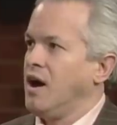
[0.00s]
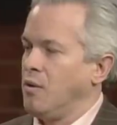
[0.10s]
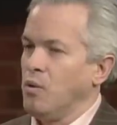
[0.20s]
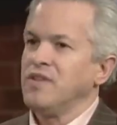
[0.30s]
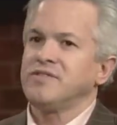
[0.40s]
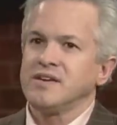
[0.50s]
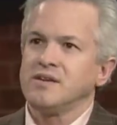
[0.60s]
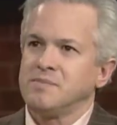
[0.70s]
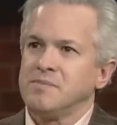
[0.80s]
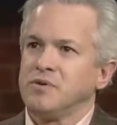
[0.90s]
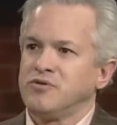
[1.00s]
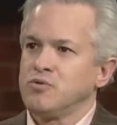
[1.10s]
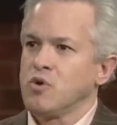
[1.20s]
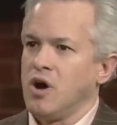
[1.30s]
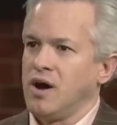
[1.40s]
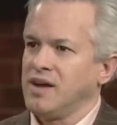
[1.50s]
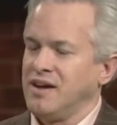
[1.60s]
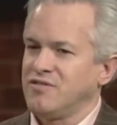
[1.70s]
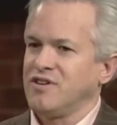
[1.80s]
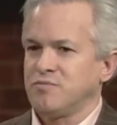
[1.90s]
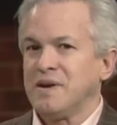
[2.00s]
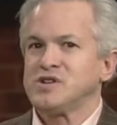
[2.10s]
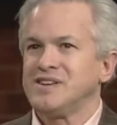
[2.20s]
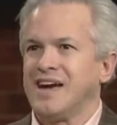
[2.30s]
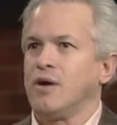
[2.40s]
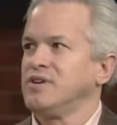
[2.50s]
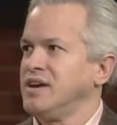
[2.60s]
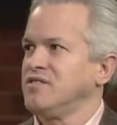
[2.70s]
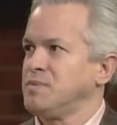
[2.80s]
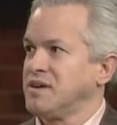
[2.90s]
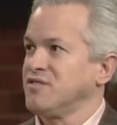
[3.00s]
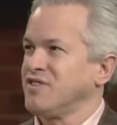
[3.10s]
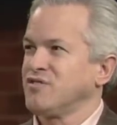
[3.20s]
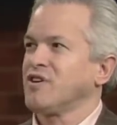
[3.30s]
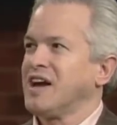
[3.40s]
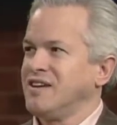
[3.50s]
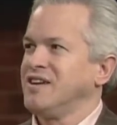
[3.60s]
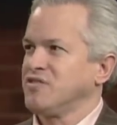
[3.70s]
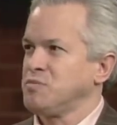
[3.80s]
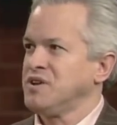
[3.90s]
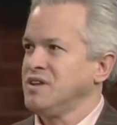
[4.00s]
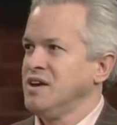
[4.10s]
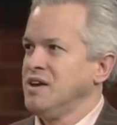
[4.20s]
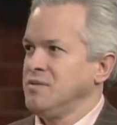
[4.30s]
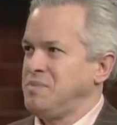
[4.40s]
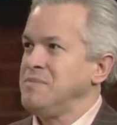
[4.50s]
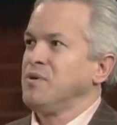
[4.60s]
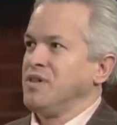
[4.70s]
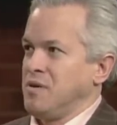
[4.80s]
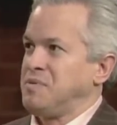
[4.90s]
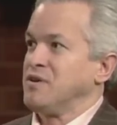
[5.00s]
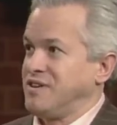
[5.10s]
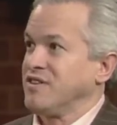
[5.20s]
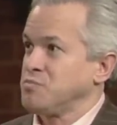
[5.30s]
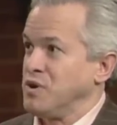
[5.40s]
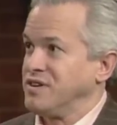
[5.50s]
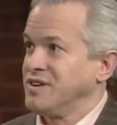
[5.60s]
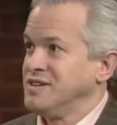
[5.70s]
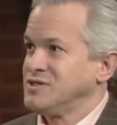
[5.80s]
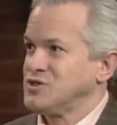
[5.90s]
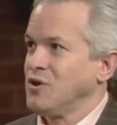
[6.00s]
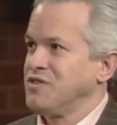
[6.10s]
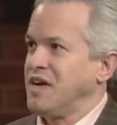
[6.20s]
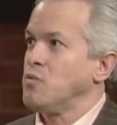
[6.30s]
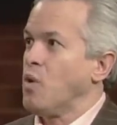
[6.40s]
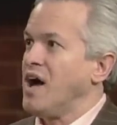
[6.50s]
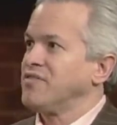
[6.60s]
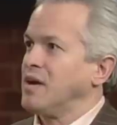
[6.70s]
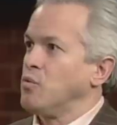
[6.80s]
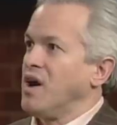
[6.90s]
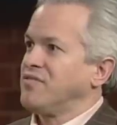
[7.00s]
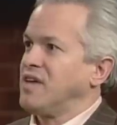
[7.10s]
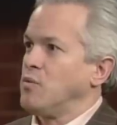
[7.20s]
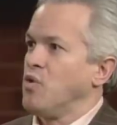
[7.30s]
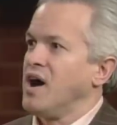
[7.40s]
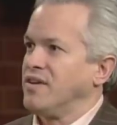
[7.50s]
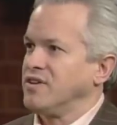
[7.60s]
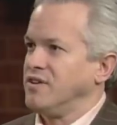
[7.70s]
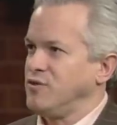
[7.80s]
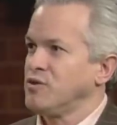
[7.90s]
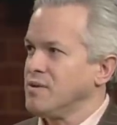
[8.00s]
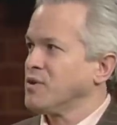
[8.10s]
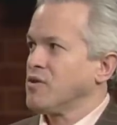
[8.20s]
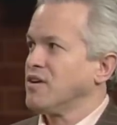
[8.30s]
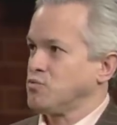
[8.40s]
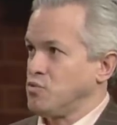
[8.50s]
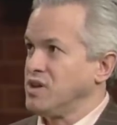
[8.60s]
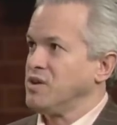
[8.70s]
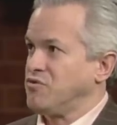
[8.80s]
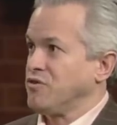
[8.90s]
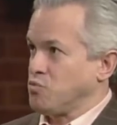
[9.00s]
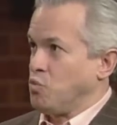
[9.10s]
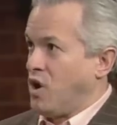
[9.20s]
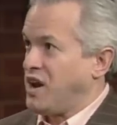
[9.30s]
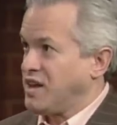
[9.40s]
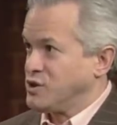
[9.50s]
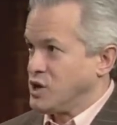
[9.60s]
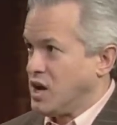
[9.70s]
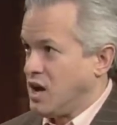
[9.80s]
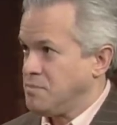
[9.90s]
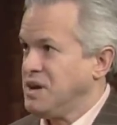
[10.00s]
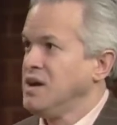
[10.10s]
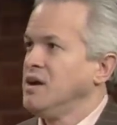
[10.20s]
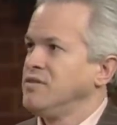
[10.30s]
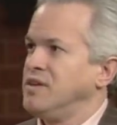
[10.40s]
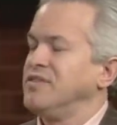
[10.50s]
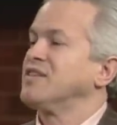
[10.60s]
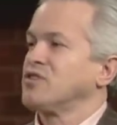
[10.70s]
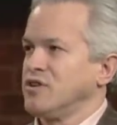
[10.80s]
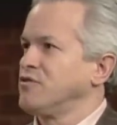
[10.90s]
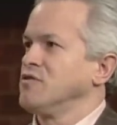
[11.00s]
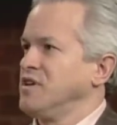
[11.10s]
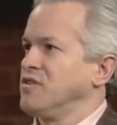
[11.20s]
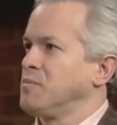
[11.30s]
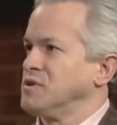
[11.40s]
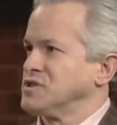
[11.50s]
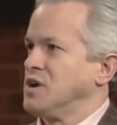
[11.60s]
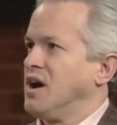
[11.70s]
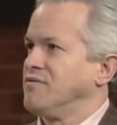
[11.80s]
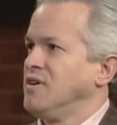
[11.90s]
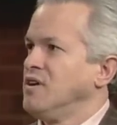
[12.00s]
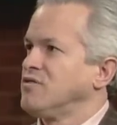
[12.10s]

Uh, one thing that people do wrong is, especially nowadays because things are kind of desperate, people appear desperate. Mm -hmm. So they want, they want, they want. And if you come across really just wanting a job, then that's going to turn the other person off.